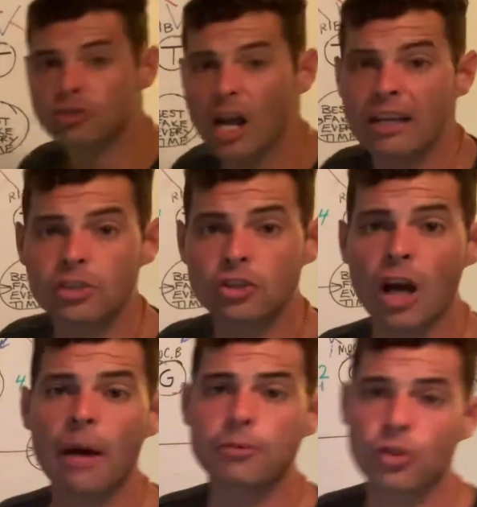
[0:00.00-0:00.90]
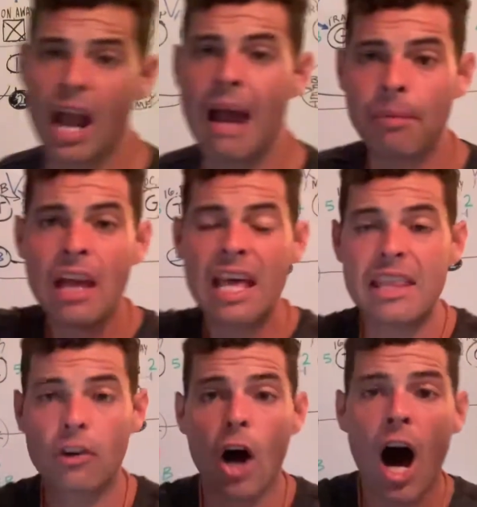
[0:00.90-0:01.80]
trying to stop trap, and
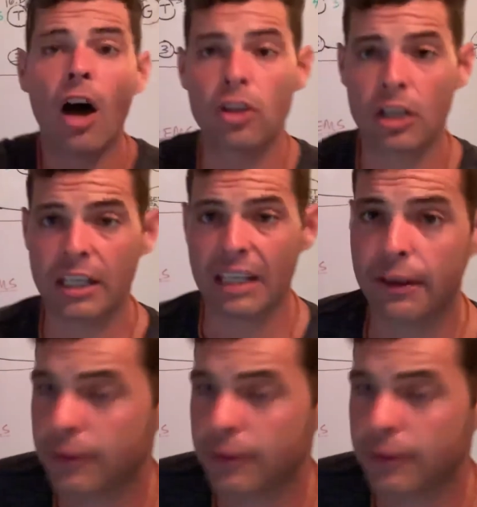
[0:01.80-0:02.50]
they're all looking at the